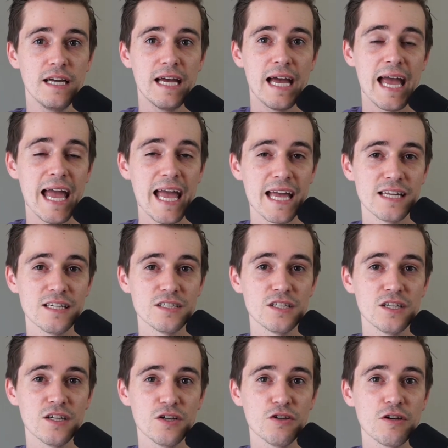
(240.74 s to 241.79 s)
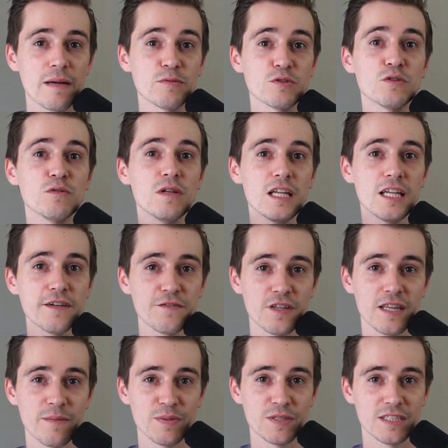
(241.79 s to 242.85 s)
And you're able to lift
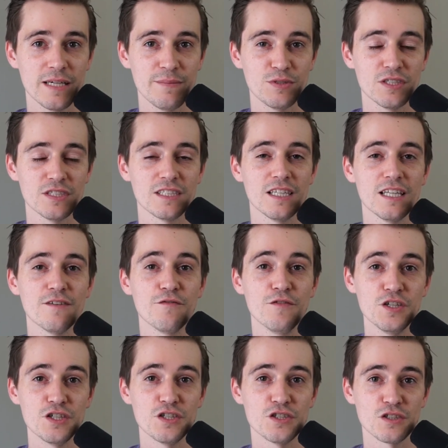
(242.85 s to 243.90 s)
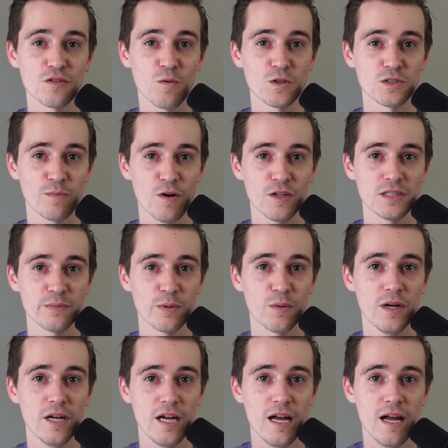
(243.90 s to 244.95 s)
their perceptions and their visions of what's possible.
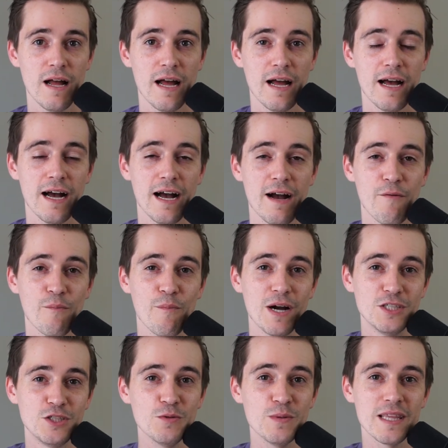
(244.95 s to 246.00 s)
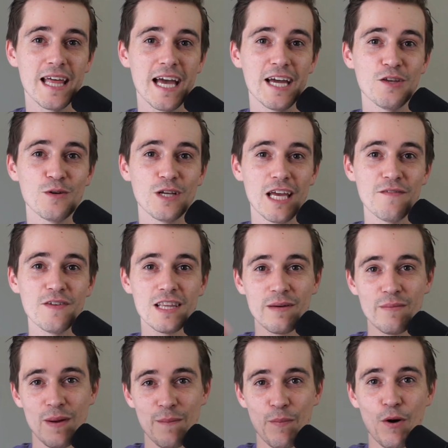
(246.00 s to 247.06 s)
By doing that, you're giving them
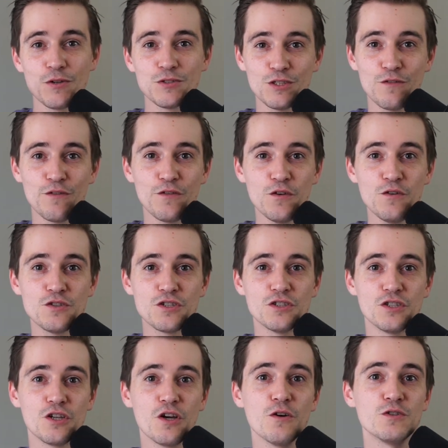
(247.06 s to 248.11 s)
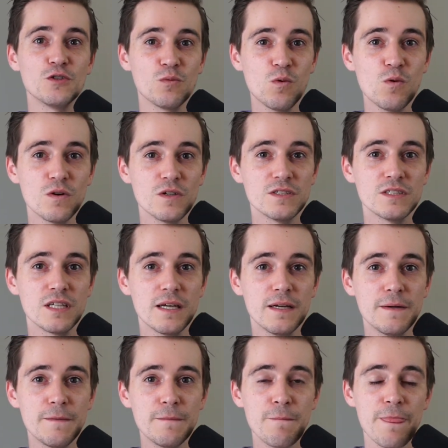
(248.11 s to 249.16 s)
a positive future to go towards.
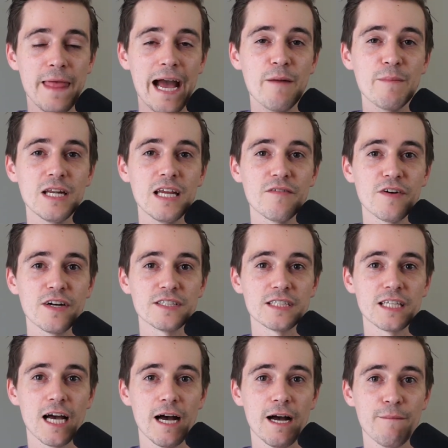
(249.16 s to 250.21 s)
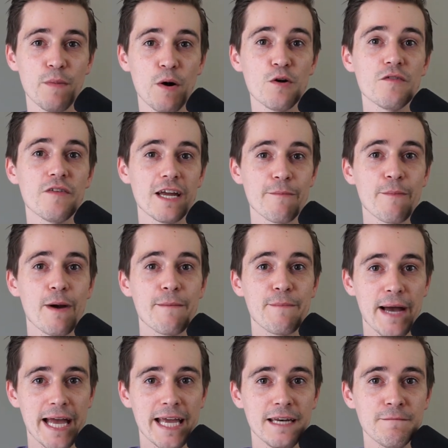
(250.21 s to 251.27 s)
How many of us are motivated by
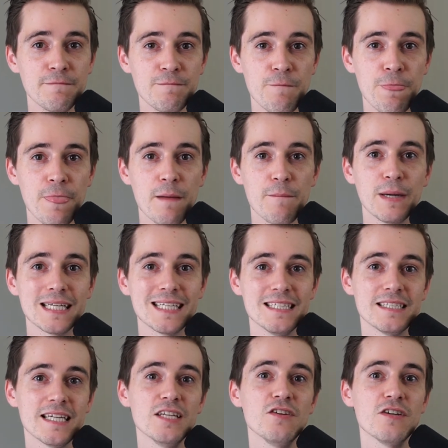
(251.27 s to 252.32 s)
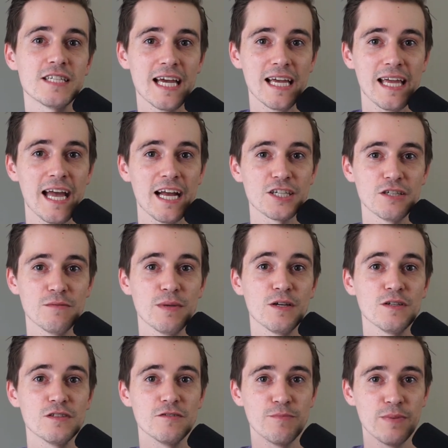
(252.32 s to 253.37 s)
pain, but continue to take action
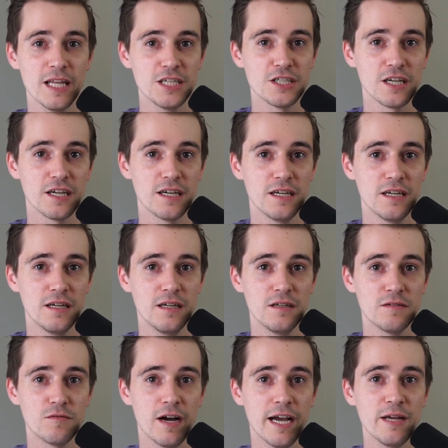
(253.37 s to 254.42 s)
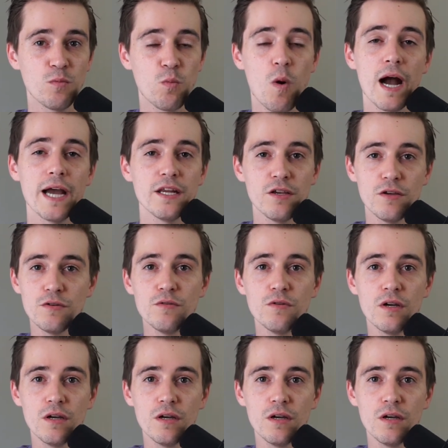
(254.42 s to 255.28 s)
because of pleasure, right? Why do you